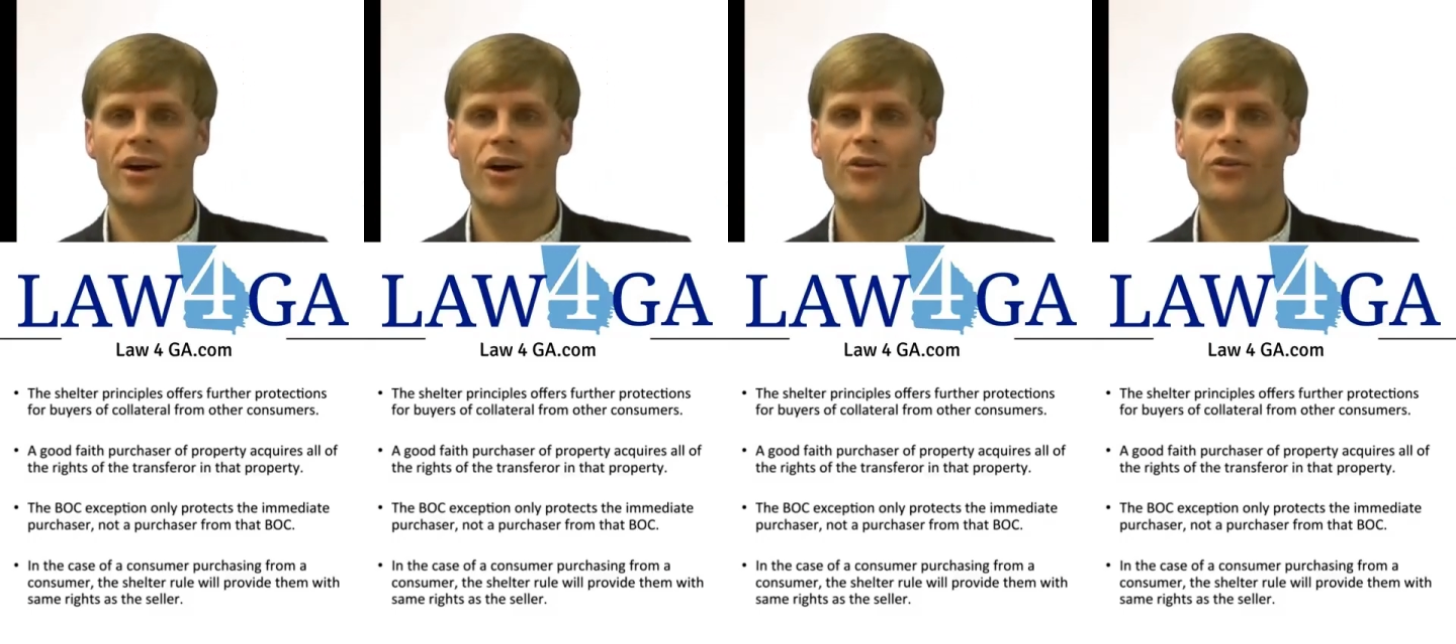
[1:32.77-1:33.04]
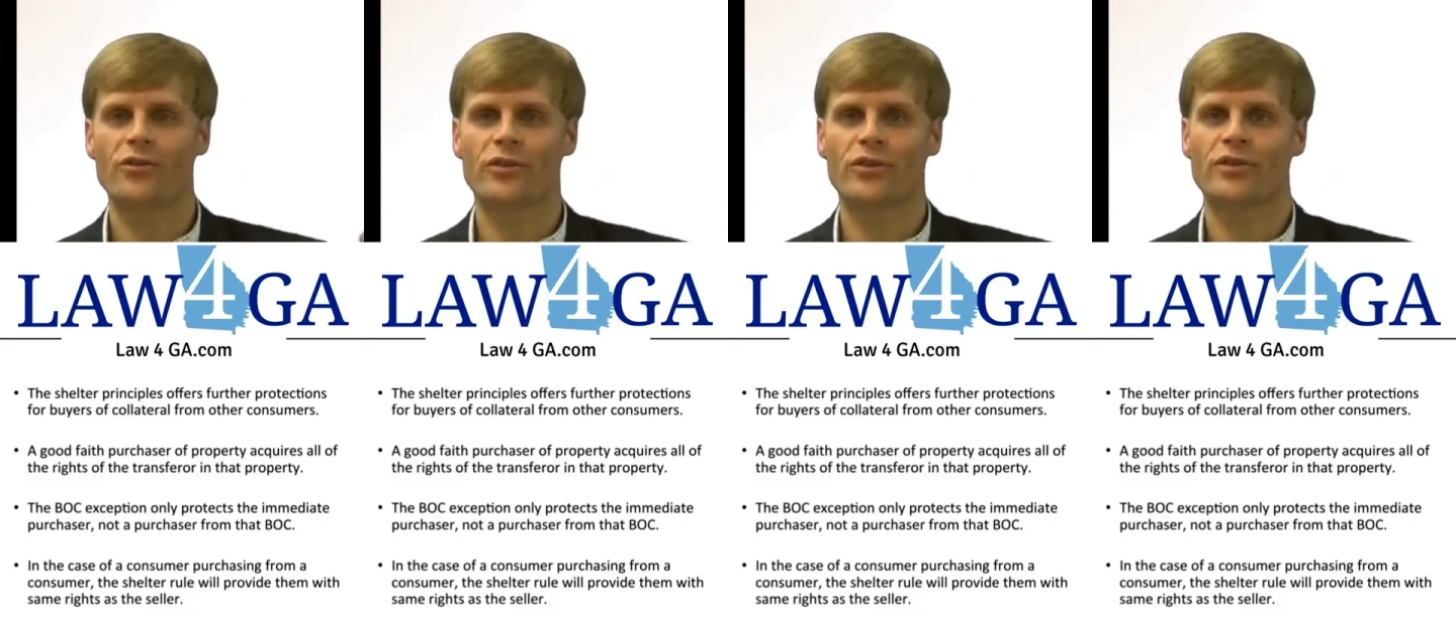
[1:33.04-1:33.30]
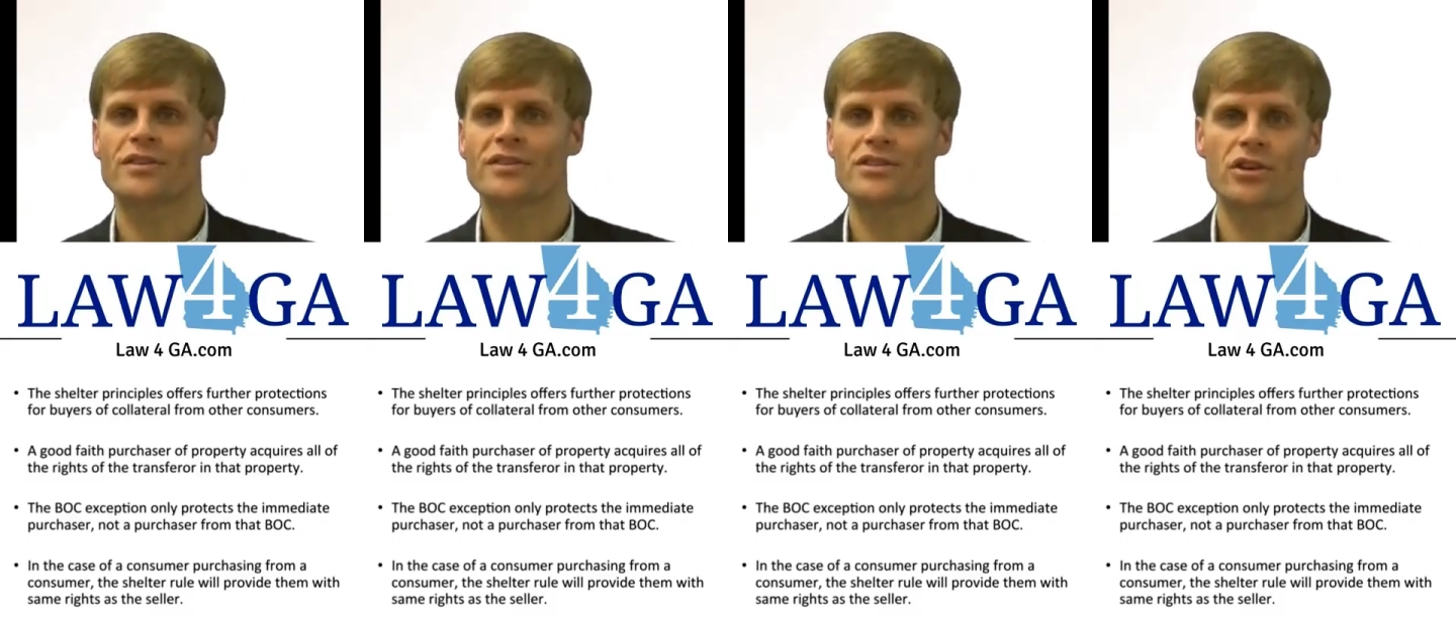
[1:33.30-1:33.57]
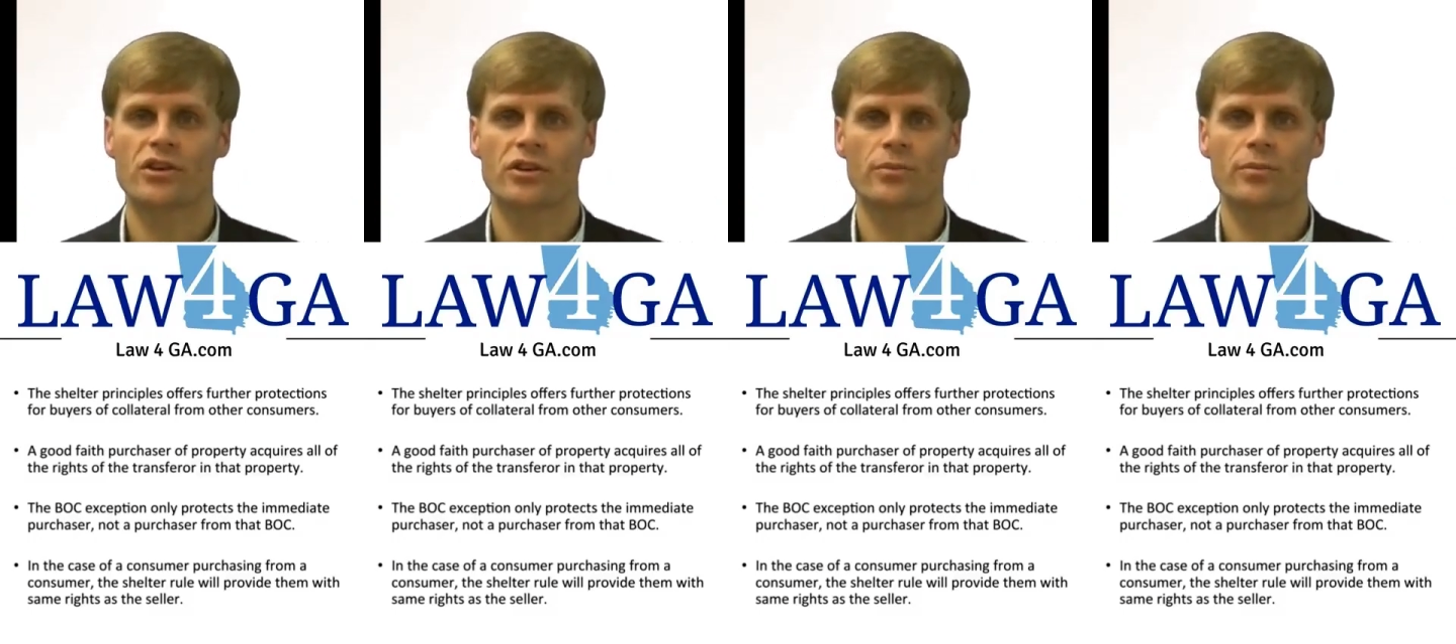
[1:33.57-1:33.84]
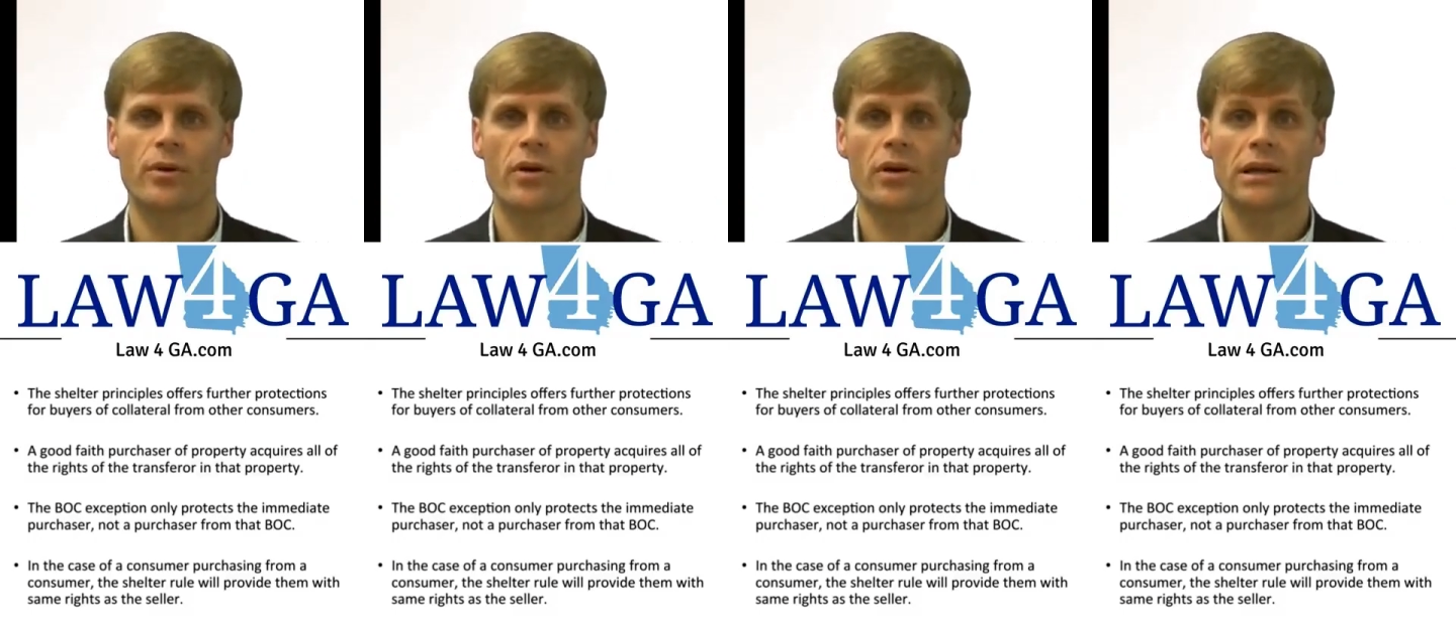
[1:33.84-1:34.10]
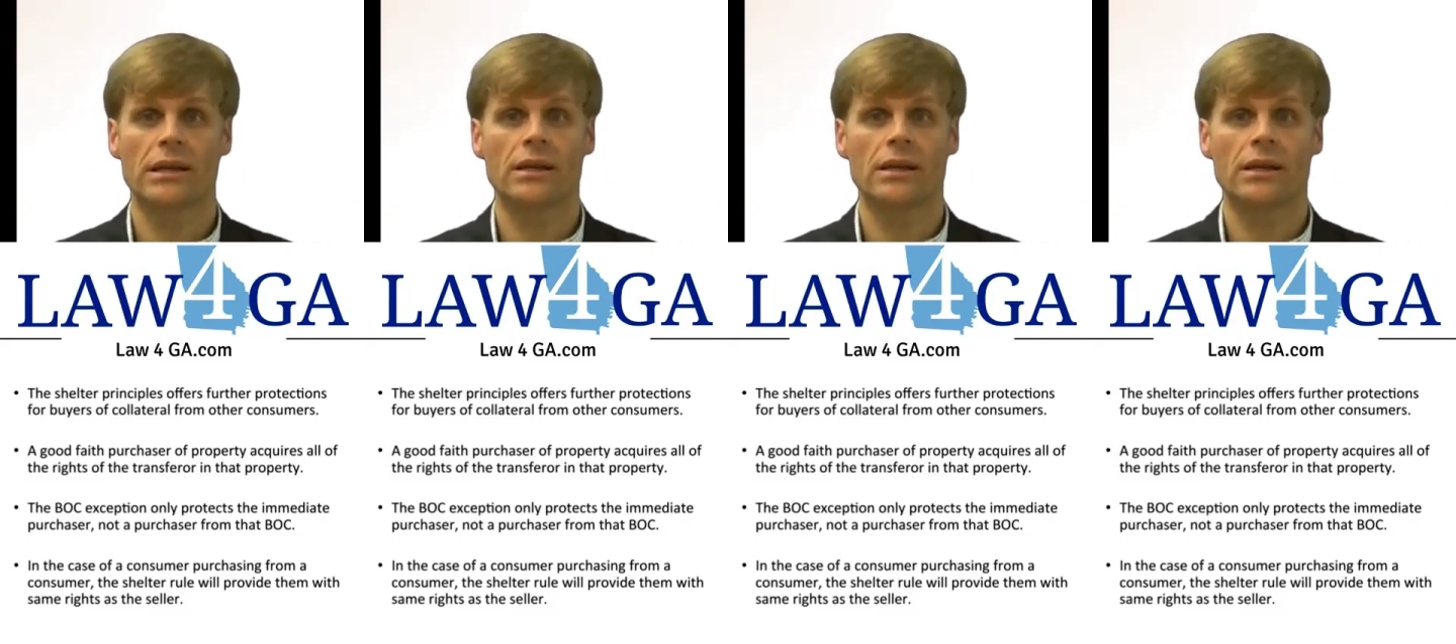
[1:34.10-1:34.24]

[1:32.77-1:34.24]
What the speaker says: over the secured party.